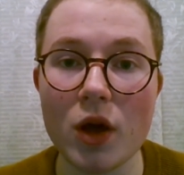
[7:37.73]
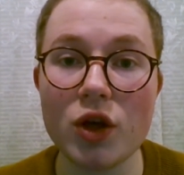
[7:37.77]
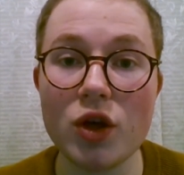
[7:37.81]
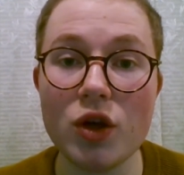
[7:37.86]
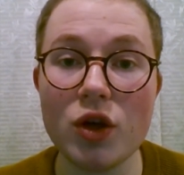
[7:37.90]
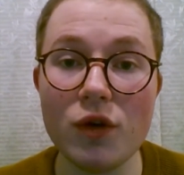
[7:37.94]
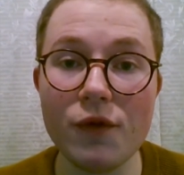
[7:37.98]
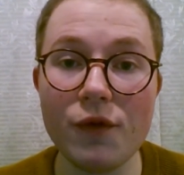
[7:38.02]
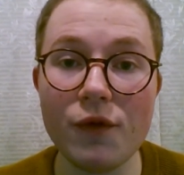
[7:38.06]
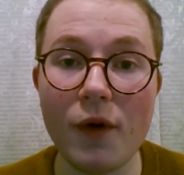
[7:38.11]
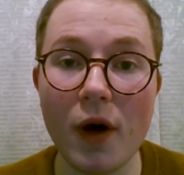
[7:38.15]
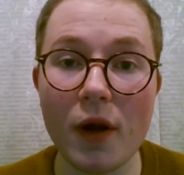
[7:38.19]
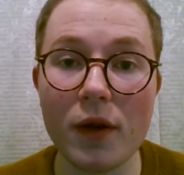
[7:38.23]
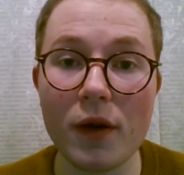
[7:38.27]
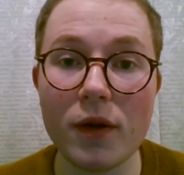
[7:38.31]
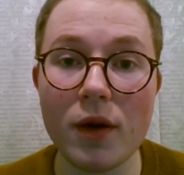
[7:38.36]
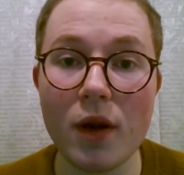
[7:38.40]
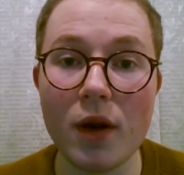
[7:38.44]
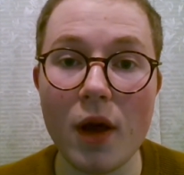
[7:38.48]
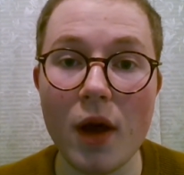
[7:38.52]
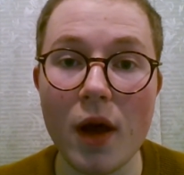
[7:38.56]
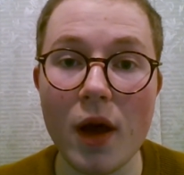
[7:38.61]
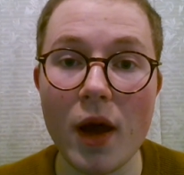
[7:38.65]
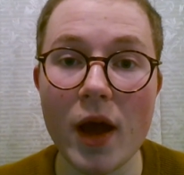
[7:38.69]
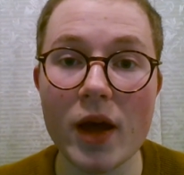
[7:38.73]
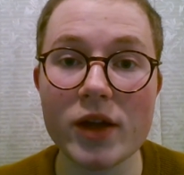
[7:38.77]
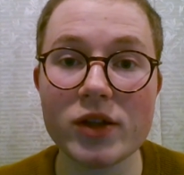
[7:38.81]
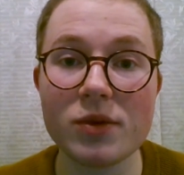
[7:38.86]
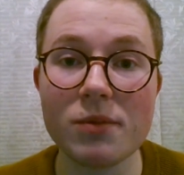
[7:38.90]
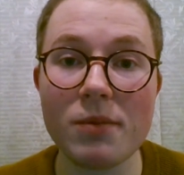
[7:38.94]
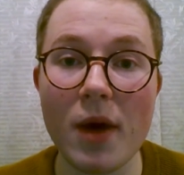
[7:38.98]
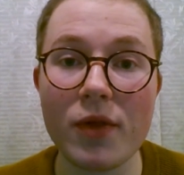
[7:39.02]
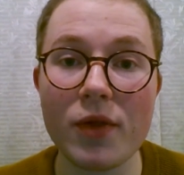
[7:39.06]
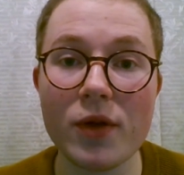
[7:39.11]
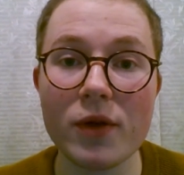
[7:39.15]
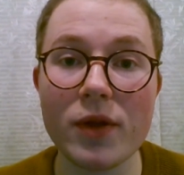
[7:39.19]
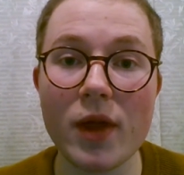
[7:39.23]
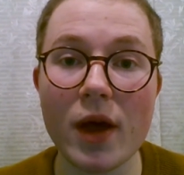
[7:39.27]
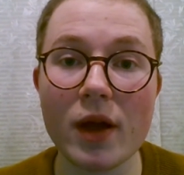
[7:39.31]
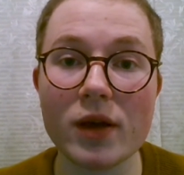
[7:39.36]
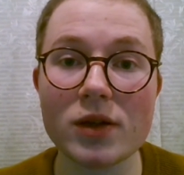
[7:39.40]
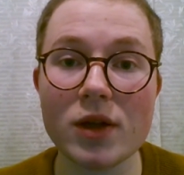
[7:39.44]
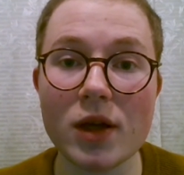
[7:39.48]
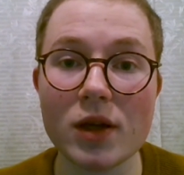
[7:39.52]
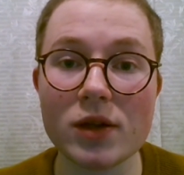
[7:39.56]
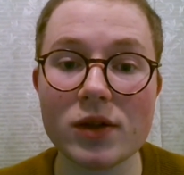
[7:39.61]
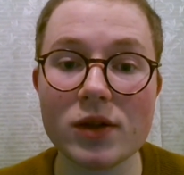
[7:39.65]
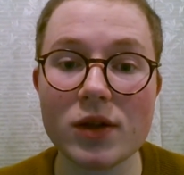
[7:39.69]
Qfun is a method
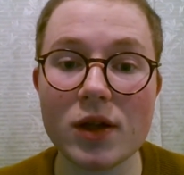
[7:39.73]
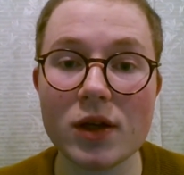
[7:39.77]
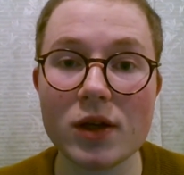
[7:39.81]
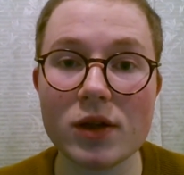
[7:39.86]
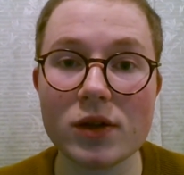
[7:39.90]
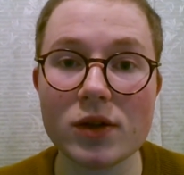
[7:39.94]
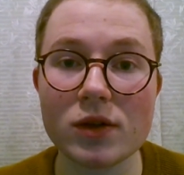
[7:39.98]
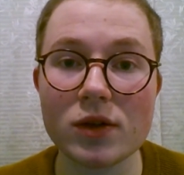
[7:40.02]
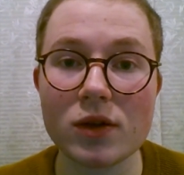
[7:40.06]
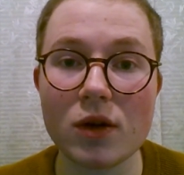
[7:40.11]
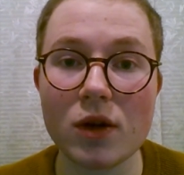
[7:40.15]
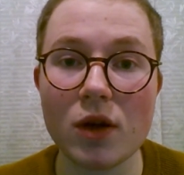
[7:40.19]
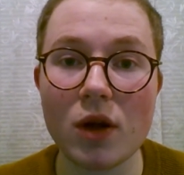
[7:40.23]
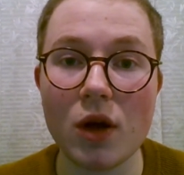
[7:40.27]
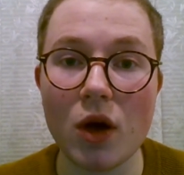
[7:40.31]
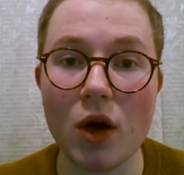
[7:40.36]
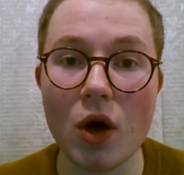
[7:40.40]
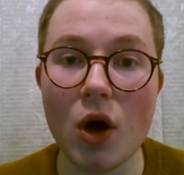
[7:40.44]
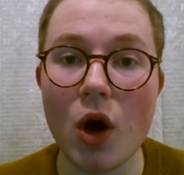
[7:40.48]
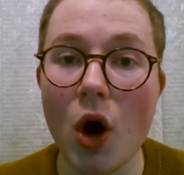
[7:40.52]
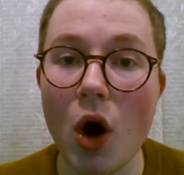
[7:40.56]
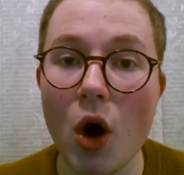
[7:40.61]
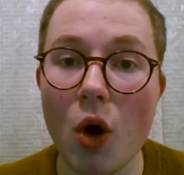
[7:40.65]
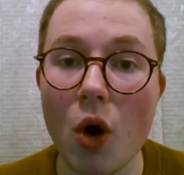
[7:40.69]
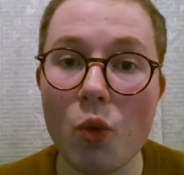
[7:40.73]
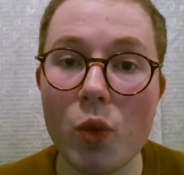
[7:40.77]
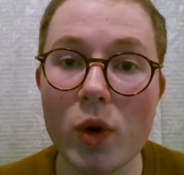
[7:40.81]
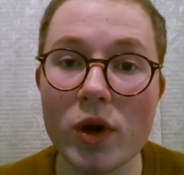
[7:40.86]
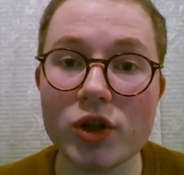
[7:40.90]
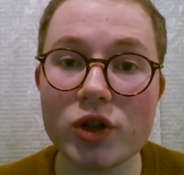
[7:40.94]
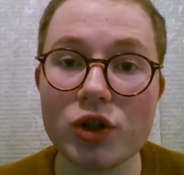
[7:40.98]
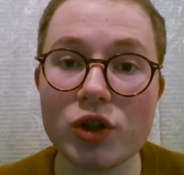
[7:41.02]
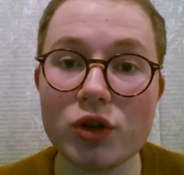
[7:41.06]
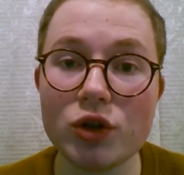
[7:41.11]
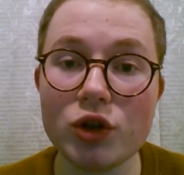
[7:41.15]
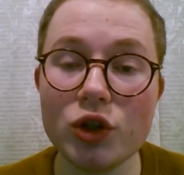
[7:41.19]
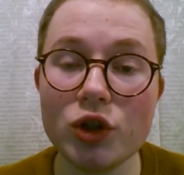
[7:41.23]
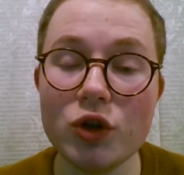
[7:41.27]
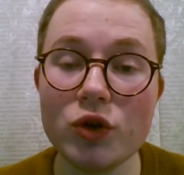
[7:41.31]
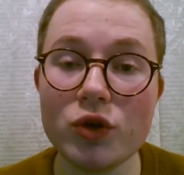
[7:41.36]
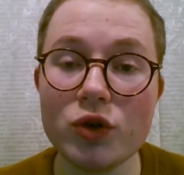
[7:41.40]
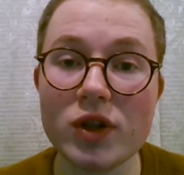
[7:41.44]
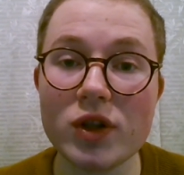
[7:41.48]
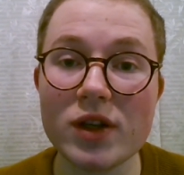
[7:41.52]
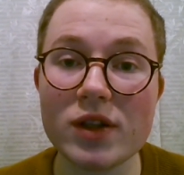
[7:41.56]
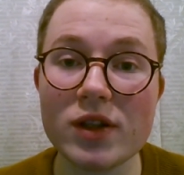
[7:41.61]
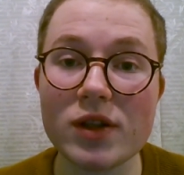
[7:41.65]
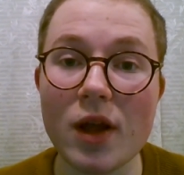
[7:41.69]
that does this, which
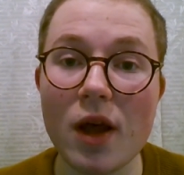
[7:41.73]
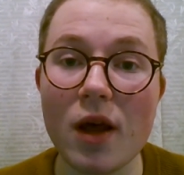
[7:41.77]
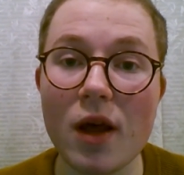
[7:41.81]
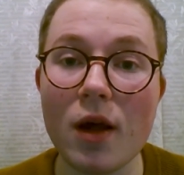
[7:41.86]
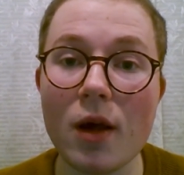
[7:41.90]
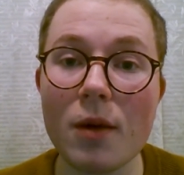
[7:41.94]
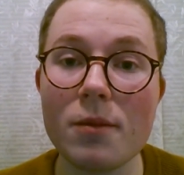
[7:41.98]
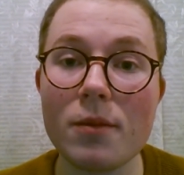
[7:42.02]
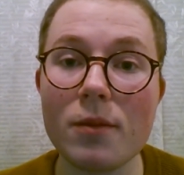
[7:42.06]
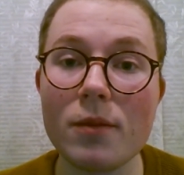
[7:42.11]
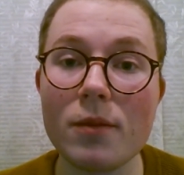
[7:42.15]
uses